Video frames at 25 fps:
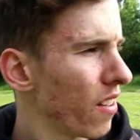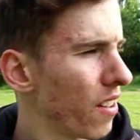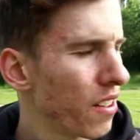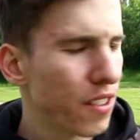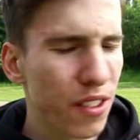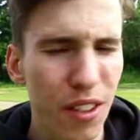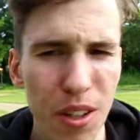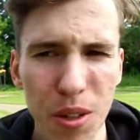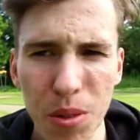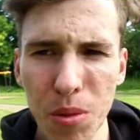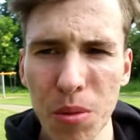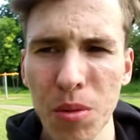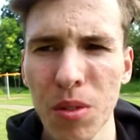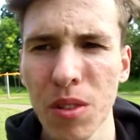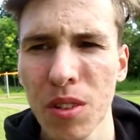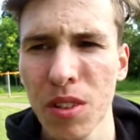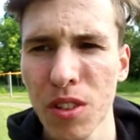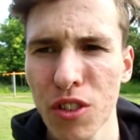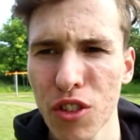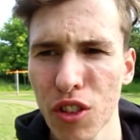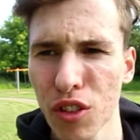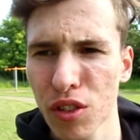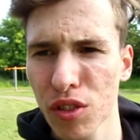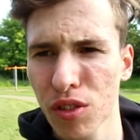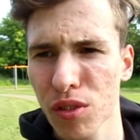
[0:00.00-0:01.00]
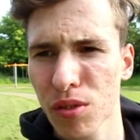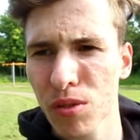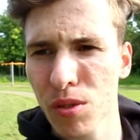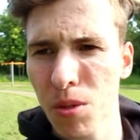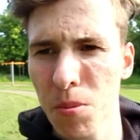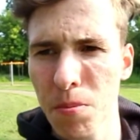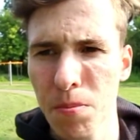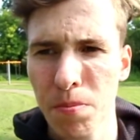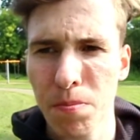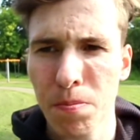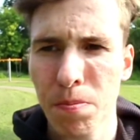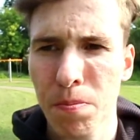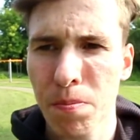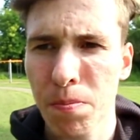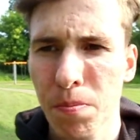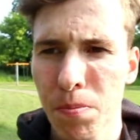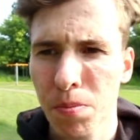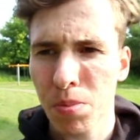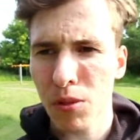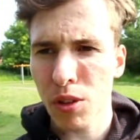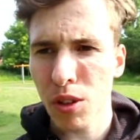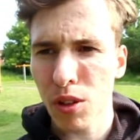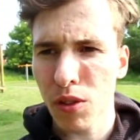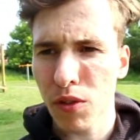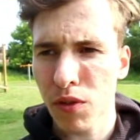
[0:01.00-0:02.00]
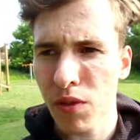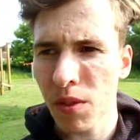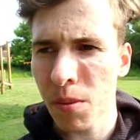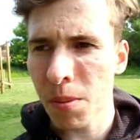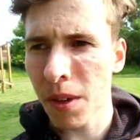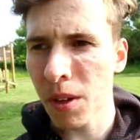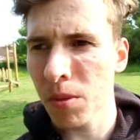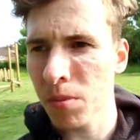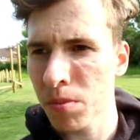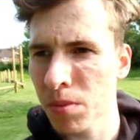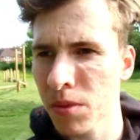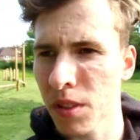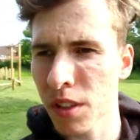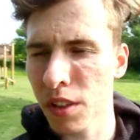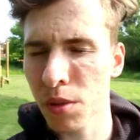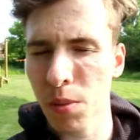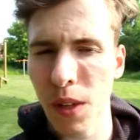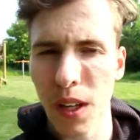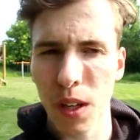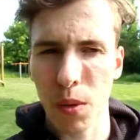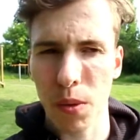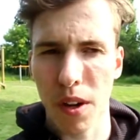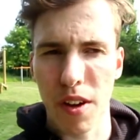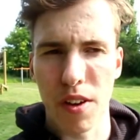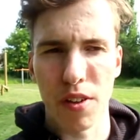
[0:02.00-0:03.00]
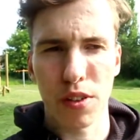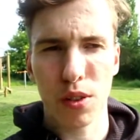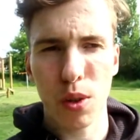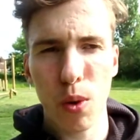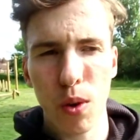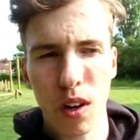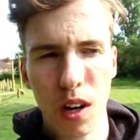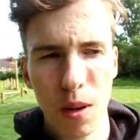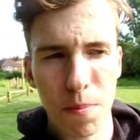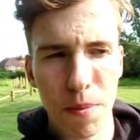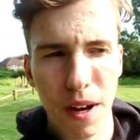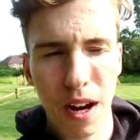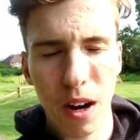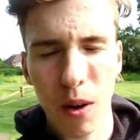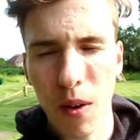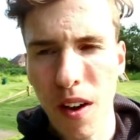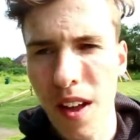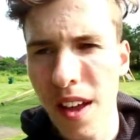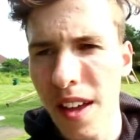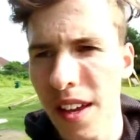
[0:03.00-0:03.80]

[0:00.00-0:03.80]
do just some stuff about the Swegway and talk about,